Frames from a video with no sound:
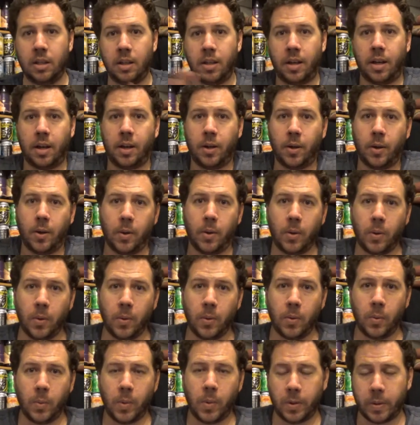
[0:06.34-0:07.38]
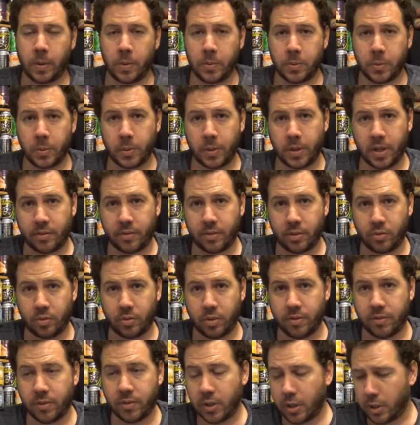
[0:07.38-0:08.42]
Hello, welcome to another
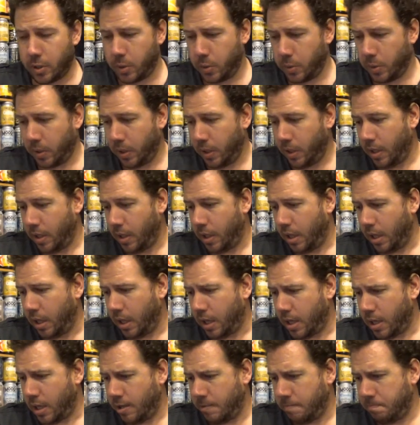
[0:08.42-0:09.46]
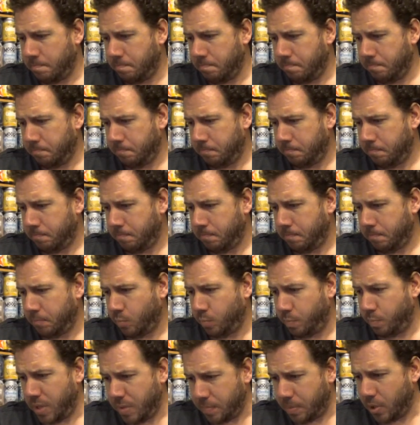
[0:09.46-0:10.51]
review.
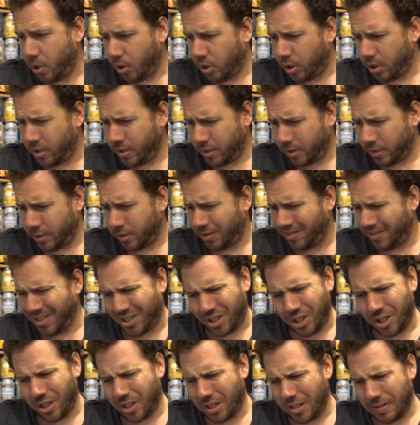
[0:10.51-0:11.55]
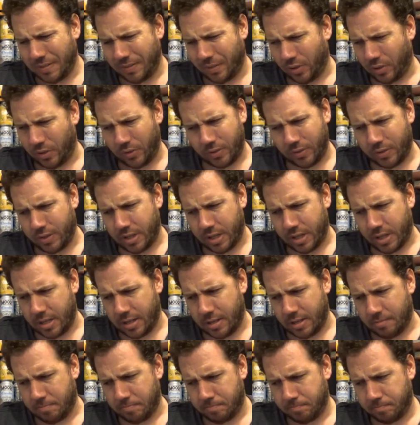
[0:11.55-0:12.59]
Bit behind the curve
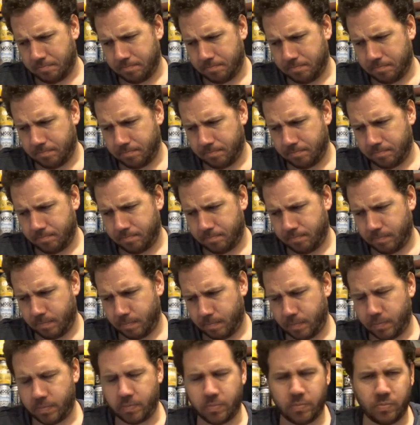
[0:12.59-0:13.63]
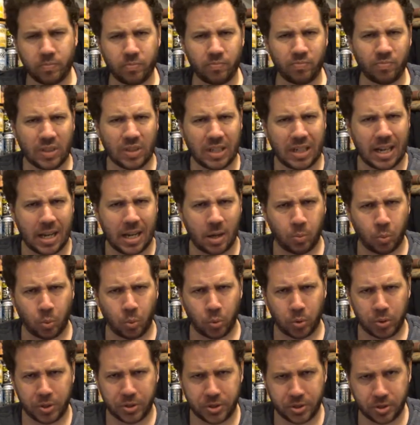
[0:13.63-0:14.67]
on
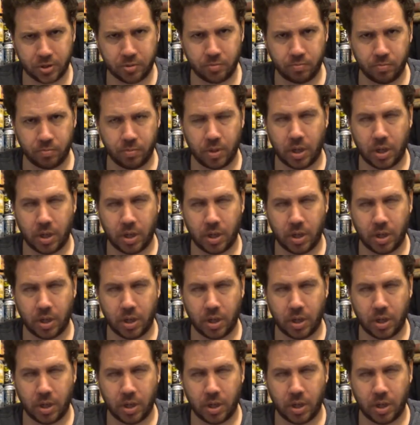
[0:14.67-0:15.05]
Cloudwater's